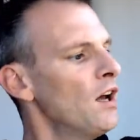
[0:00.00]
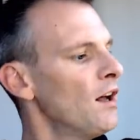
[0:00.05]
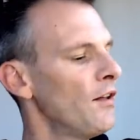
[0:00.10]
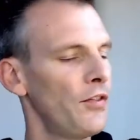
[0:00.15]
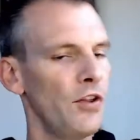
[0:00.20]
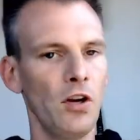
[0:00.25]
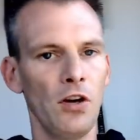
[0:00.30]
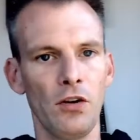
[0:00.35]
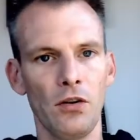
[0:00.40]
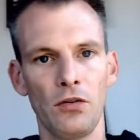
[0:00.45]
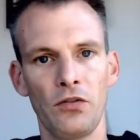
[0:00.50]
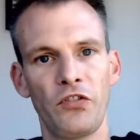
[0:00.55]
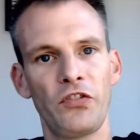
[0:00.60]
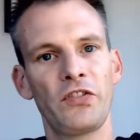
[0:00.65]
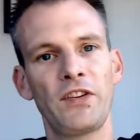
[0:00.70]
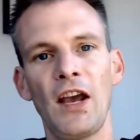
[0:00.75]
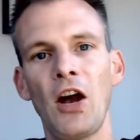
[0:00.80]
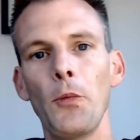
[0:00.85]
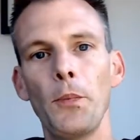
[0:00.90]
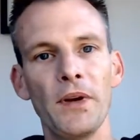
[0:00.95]
they're
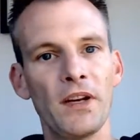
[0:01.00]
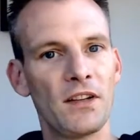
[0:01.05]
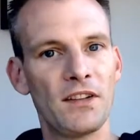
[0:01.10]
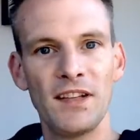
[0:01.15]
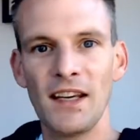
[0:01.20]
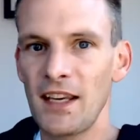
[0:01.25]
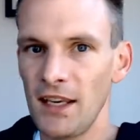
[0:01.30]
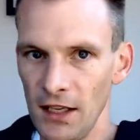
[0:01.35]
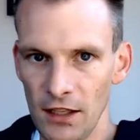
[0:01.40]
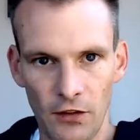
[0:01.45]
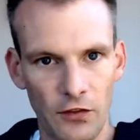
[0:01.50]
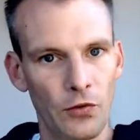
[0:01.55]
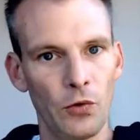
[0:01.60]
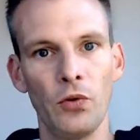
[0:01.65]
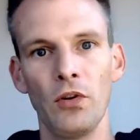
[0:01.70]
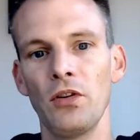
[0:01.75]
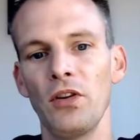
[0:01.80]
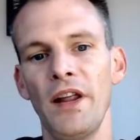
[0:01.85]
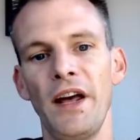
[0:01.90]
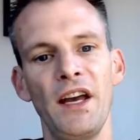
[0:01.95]
scalping tickets
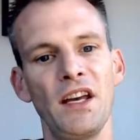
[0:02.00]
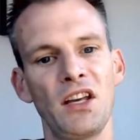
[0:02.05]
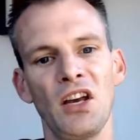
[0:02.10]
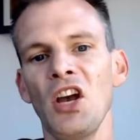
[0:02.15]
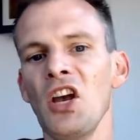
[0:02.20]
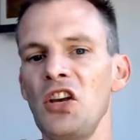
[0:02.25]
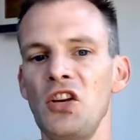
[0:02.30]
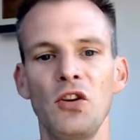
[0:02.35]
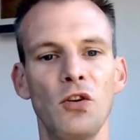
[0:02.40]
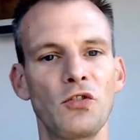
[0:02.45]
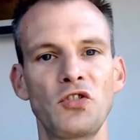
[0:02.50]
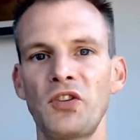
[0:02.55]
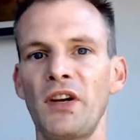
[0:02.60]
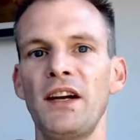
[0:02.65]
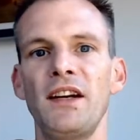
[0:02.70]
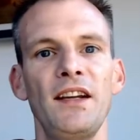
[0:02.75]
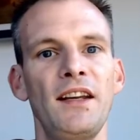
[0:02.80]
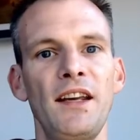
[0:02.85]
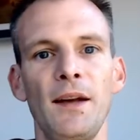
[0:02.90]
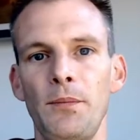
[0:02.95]
or like you know trying
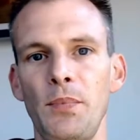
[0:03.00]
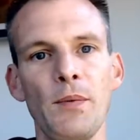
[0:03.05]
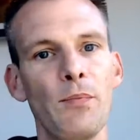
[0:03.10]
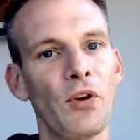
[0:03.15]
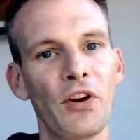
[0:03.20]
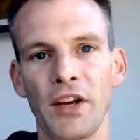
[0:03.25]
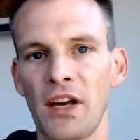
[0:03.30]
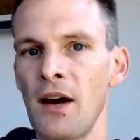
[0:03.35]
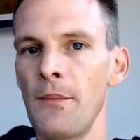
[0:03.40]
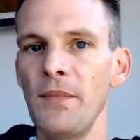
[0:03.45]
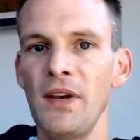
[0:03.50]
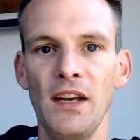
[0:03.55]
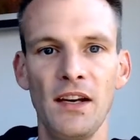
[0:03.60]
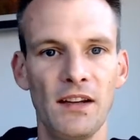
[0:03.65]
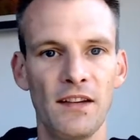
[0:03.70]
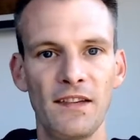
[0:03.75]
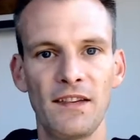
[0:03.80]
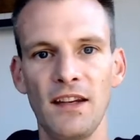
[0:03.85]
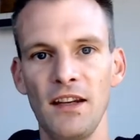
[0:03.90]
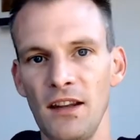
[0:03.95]
to get people to come in
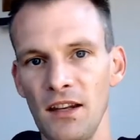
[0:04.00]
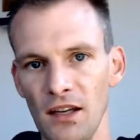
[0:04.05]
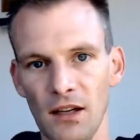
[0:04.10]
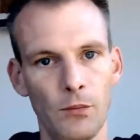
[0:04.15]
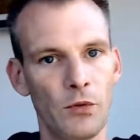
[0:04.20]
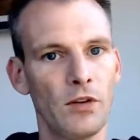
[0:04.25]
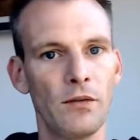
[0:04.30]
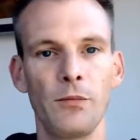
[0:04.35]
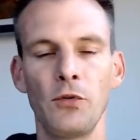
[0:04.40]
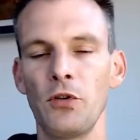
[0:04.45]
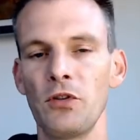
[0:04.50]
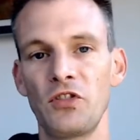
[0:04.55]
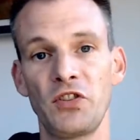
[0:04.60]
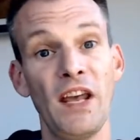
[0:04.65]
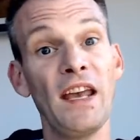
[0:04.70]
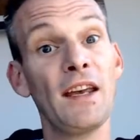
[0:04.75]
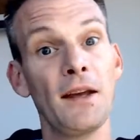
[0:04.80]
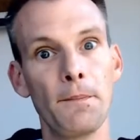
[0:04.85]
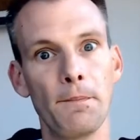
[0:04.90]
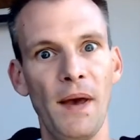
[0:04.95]
and see them or, or
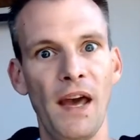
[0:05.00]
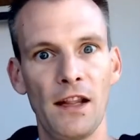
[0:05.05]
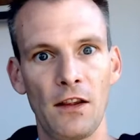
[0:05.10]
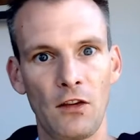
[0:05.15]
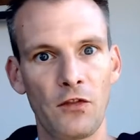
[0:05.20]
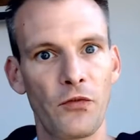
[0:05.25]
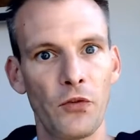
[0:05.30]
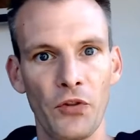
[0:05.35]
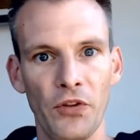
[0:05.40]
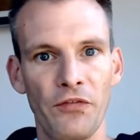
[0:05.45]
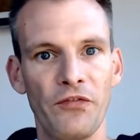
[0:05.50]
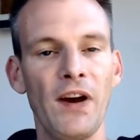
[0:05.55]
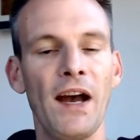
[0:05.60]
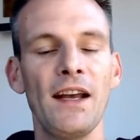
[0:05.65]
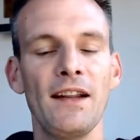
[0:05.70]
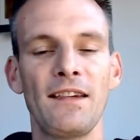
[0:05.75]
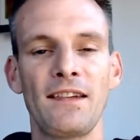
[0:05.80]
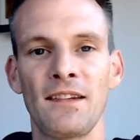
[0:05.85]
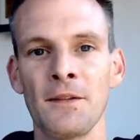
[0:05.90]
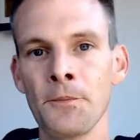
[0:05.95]
taking bets for the
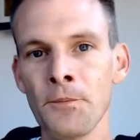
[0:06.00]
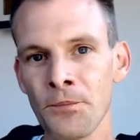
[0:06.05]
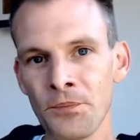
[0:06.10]
fights